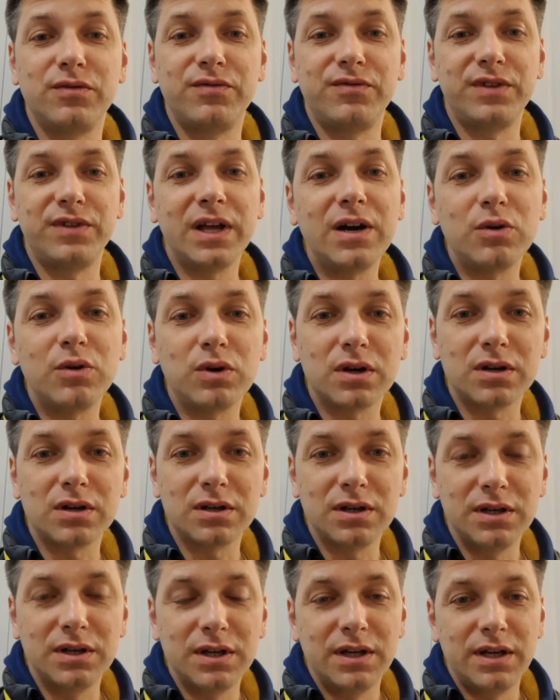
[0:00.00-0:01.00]
flour
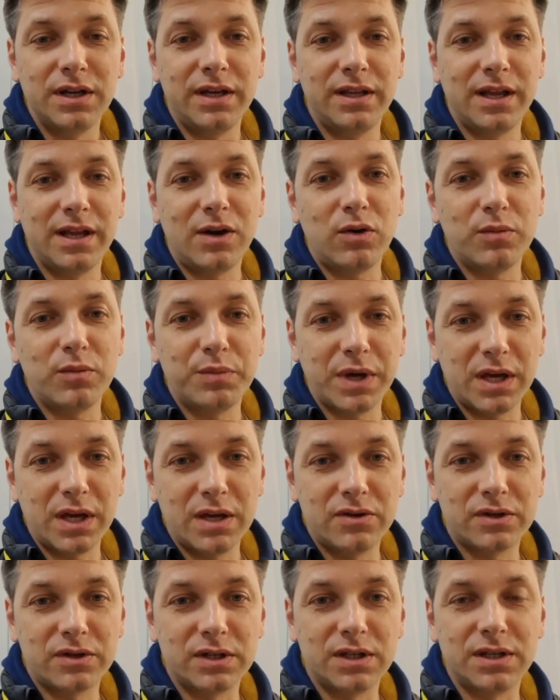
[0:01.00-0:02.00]
in our
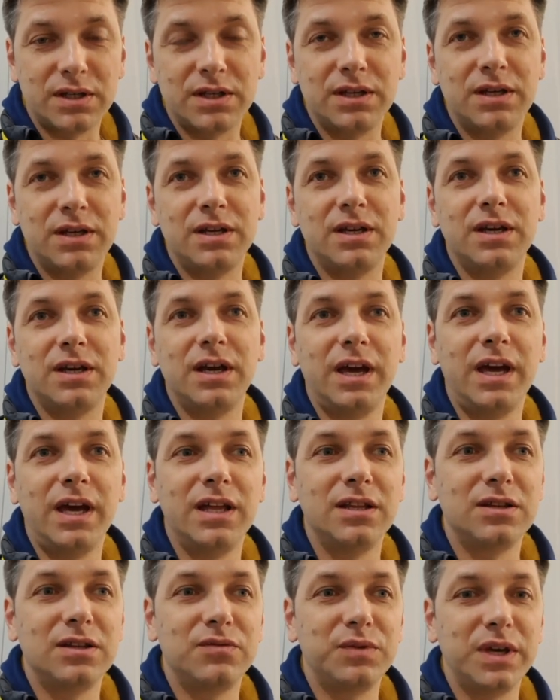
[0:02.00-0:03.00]
bakery,
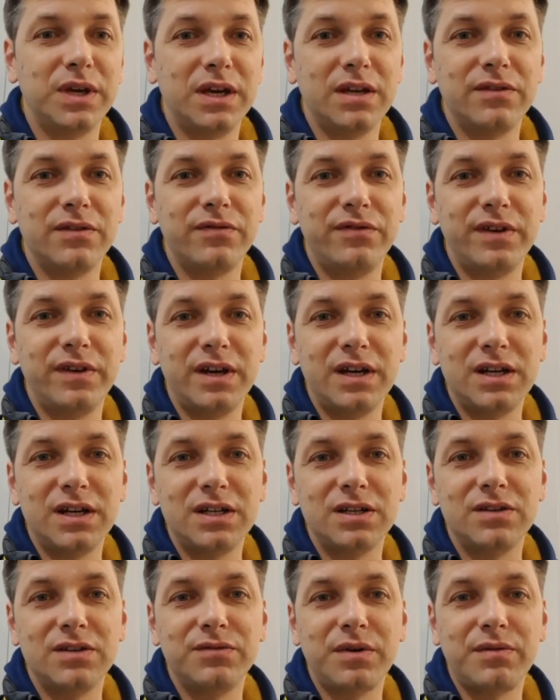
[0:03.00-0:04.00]
and we had
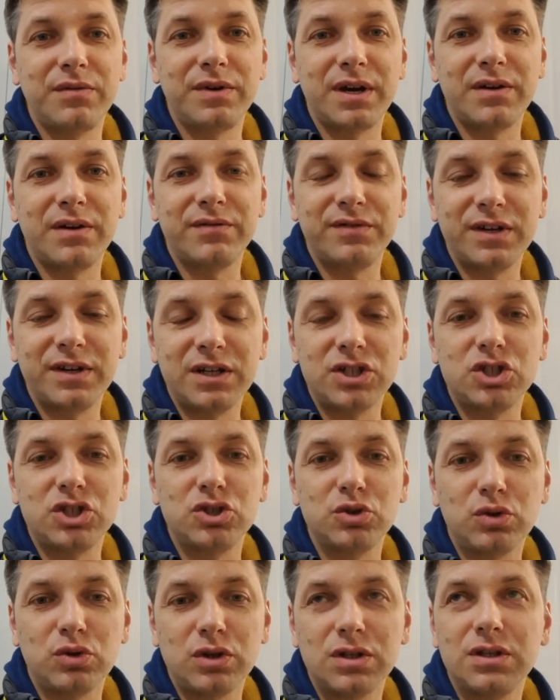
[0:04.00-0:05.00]
very, we were very
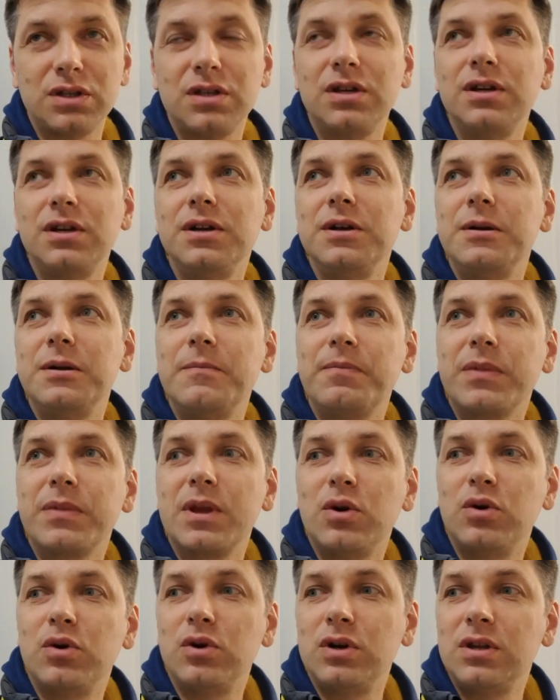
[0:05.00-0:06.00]
short
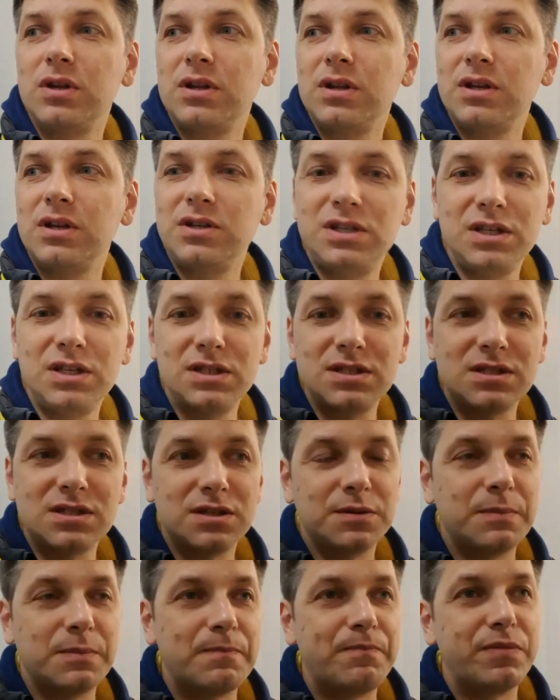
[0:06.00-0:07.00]
on yeast
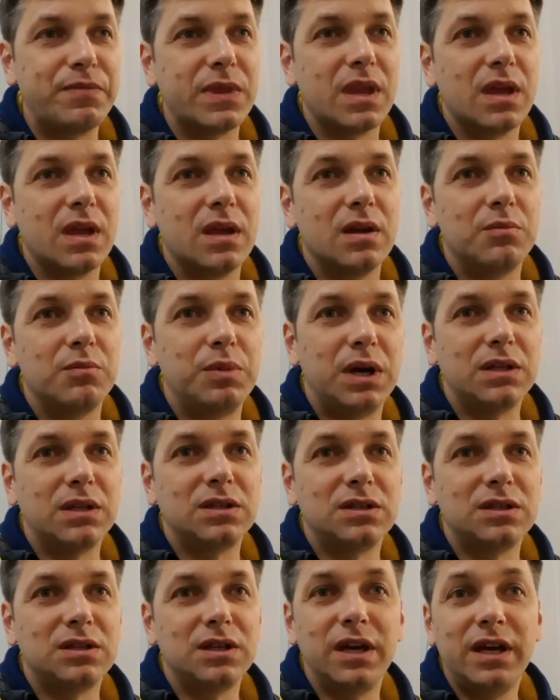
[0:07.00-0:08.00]

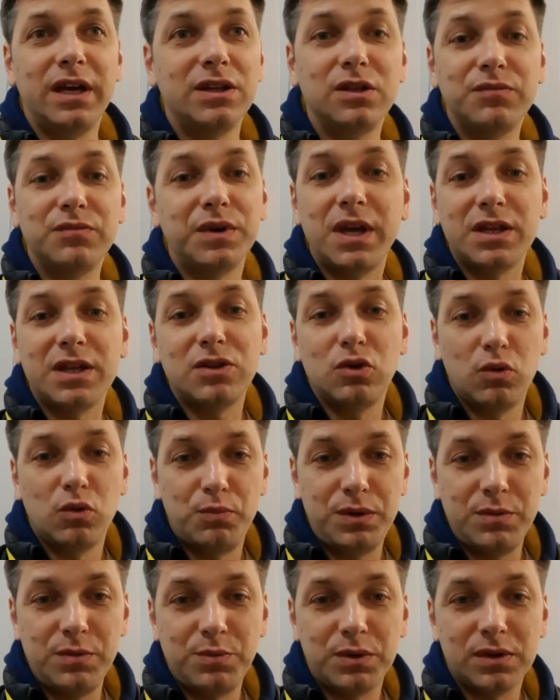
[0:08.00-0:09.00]
but uh, and we have no
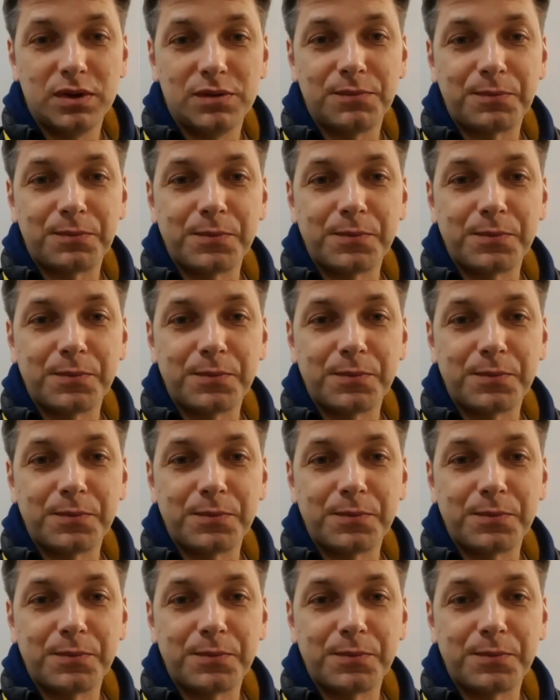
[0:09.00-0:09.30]
people.